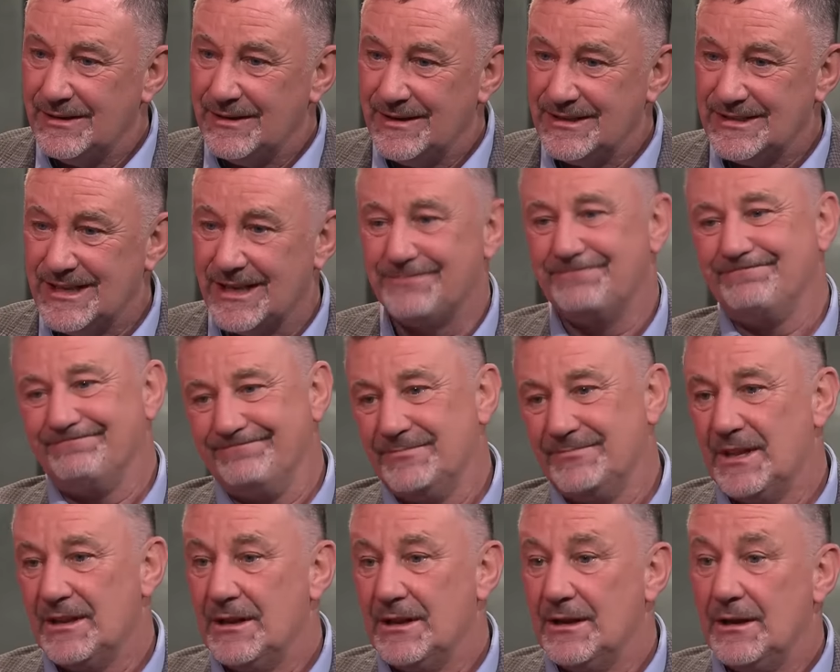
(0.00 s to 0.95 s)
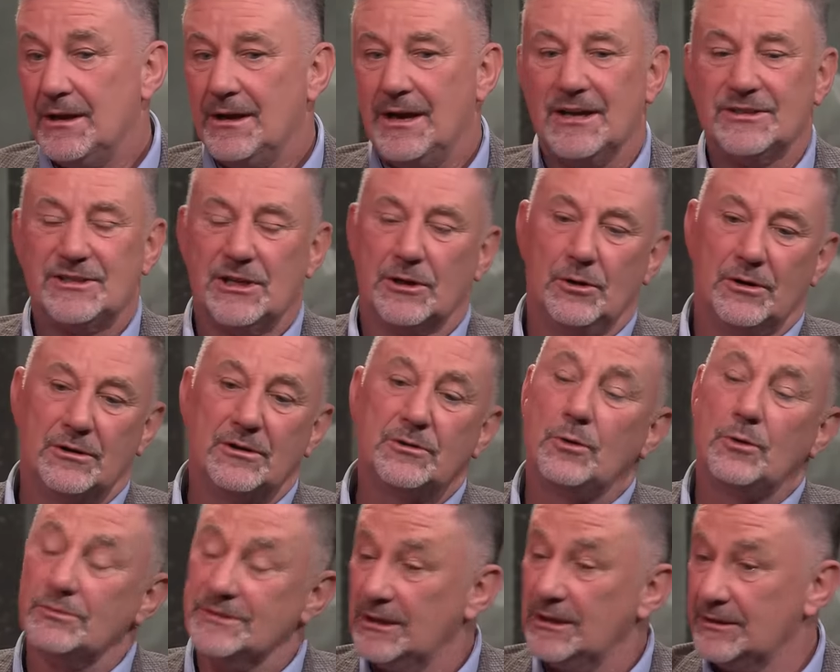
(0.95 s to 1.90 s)
He said, look,
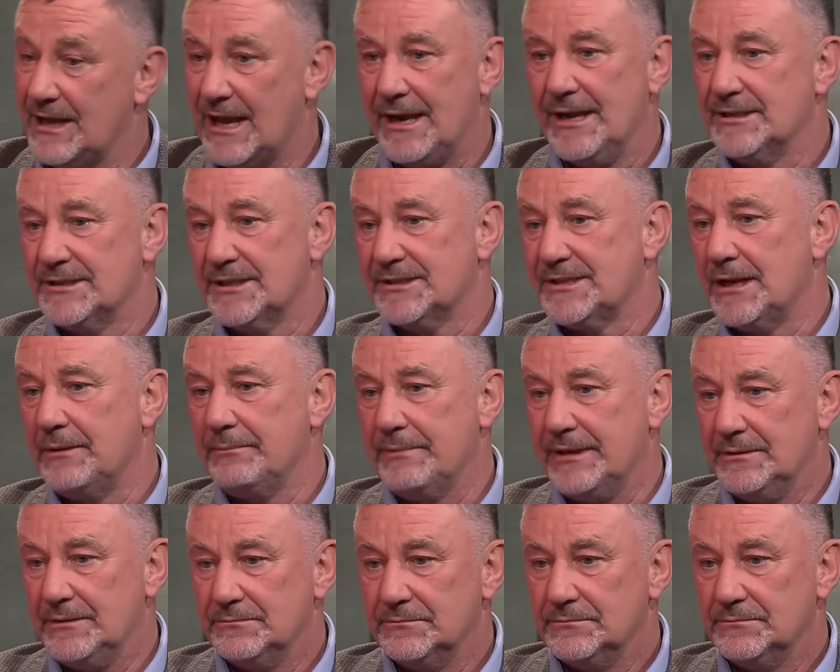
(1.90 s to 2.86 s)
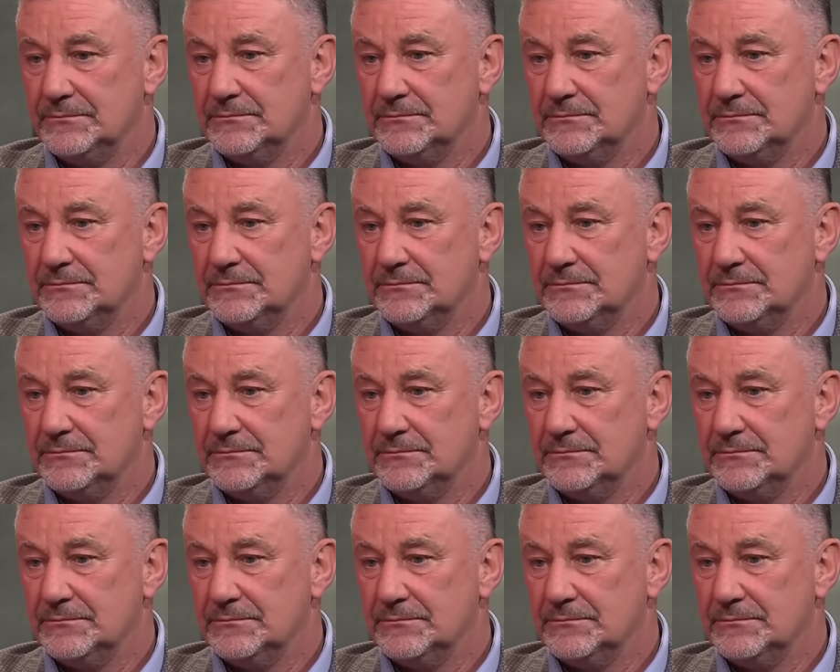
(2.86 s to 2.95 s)
go and tell Kenny to tell me.